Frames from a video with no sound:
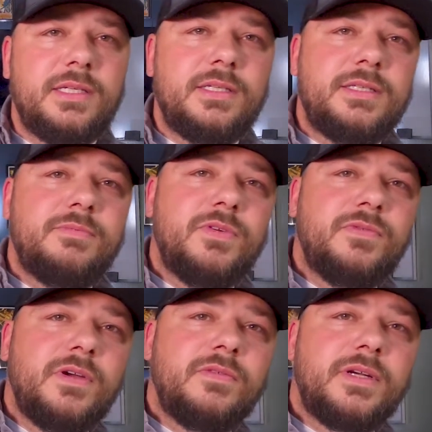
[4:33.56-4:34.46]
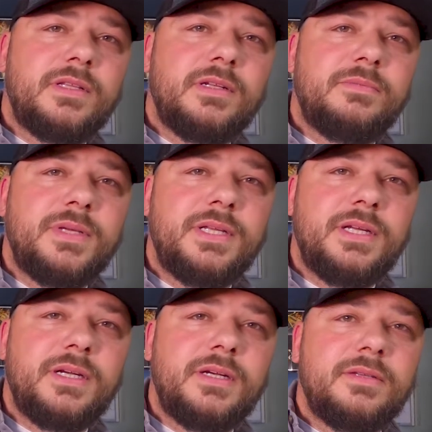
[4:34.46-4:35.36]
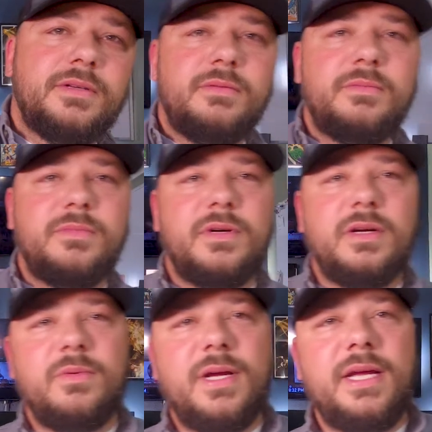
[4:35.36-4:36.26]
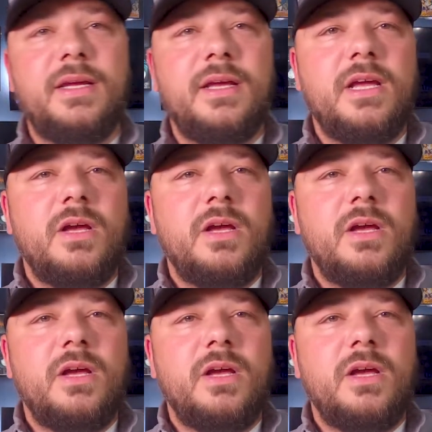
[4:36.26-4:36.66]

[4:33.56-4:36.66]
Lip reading: Let's move over a little bit here. Oh, wrong way.